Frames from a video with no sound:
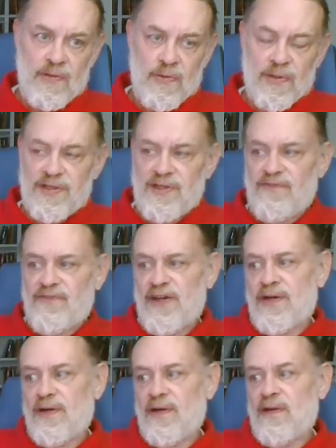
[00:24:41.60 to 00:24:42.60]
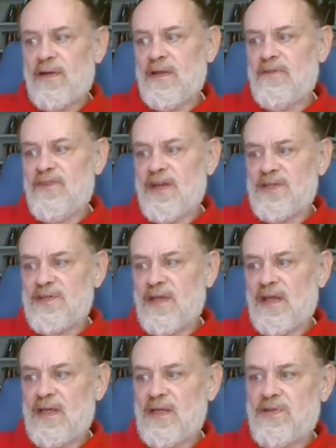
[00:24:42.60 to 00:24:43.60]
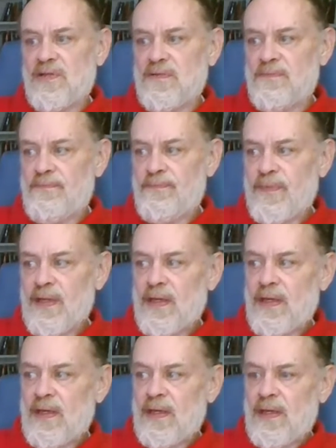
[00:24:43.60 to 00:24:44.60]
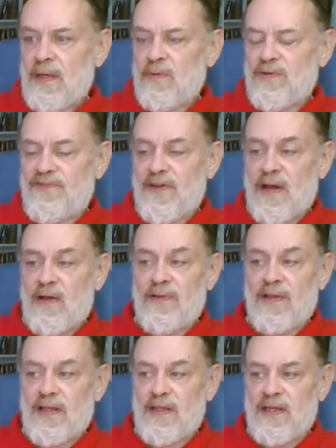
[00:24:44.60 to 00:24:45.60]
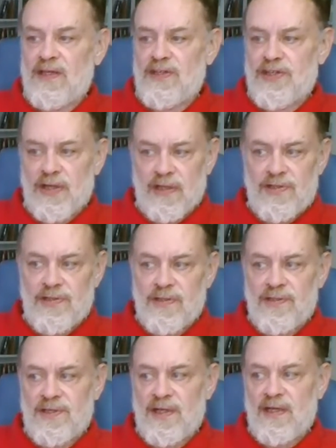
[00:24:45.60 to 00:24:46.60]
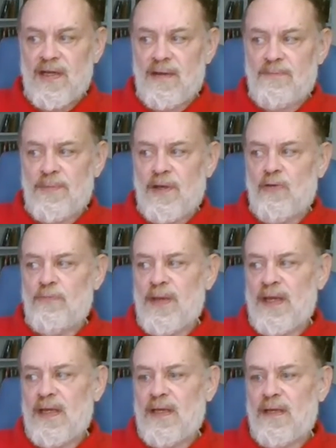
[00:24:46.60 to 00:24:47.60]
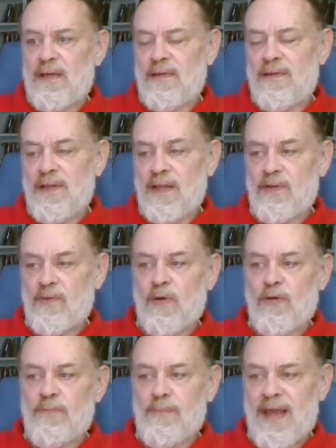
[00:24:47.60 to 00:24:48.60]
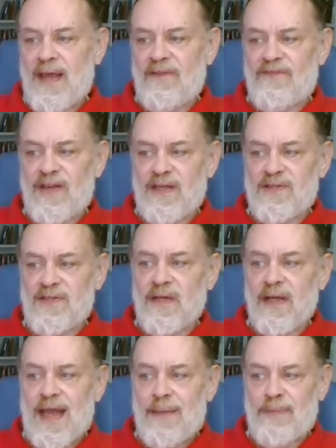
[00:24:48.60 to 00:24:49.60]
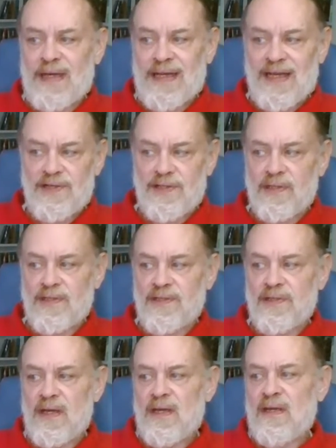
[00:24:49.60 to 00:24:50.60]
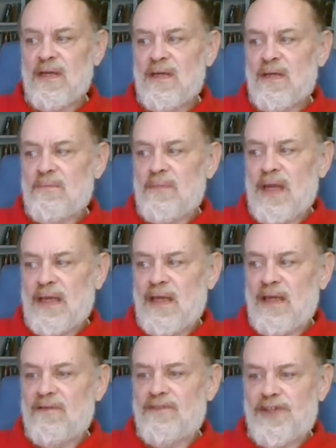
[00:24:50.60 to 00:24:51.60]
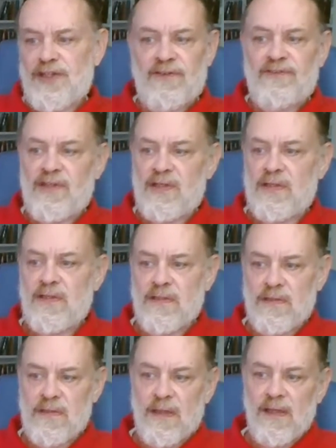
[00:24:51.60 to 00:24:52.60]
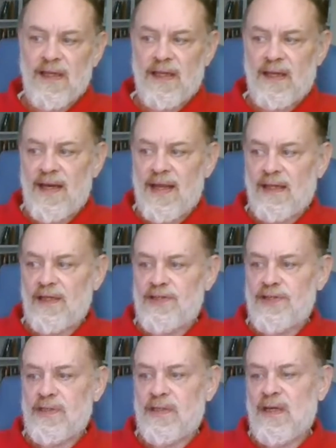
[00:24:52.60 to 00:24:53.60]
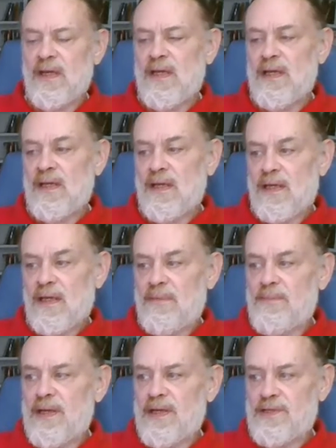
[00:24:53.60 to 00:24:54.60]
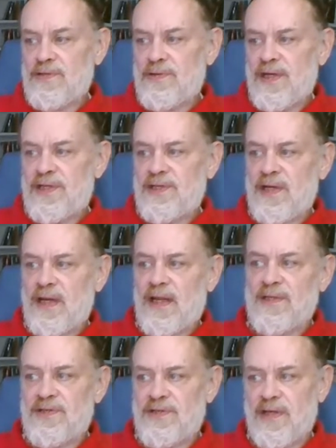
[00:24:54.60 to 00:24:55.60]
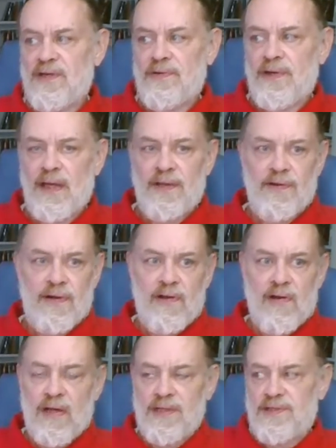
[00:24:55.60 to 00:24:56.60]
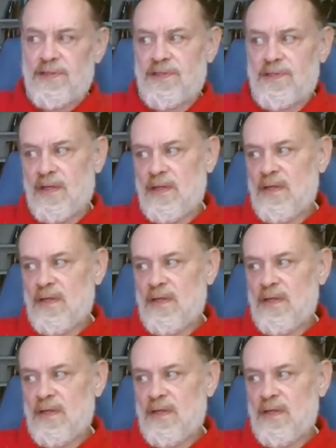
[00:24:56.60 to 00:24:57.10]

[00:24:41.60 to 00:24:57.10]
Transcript: to a severe investigation, it was found that the injunctions had not been obeyed, there were manifest dilapidations, making of shifts, negligent administration, and sundry other causes